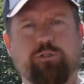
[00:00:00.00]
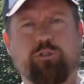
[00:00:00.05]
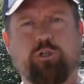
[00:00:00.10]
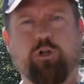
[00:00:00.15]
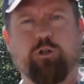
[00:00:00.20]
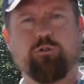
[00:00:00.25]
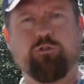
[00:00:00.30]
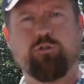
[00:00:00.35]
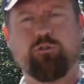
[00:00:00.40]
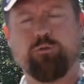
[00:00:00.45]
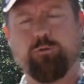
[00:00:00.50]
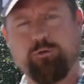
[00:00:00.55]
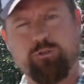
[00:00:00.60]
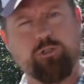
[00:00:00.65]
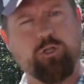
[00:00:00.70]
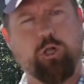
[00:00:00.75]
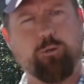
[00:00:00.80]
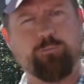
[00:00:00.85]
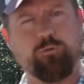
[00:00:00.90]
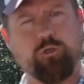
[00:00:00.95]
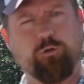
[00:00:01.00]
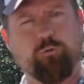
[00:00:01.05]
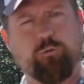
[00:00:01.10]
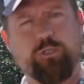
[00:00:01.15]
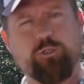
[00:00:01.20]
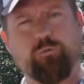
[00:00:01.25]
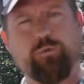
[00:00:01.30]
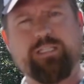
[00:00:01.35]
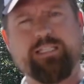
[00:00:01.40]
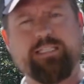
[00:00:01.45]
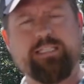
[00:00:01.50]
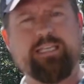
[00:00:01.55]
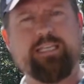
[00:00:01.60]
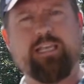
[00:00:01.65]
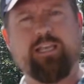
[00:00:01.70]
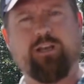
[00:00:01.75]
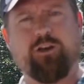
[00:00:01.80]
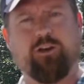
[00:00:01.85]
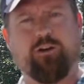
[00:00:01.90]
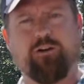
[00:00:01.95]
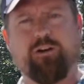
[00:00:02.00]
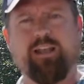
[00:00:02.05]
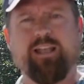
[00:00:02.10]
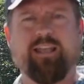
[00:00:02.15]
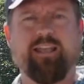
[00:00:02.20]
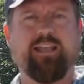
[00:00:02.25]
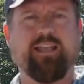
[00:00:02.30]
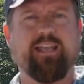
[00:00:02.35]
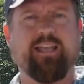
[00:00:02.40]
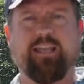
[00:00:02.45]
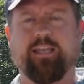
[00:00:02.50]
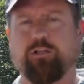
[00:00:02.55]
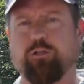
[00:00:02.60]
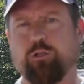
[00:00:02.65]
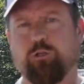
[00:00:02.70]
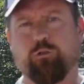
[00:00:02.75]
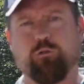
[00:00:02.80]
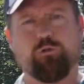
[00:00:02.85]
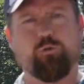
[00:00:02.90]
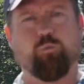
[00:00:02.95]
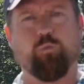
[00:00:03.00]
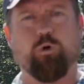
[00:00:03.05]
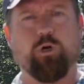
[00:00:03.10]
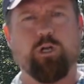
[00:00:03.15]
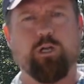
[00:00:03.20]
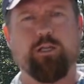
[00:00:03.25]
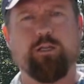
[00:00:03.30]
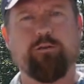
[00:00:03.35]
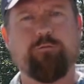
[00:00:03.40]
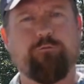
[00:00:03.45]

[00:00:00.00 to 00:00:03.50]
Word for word: sculpture which we see here. It includes wood,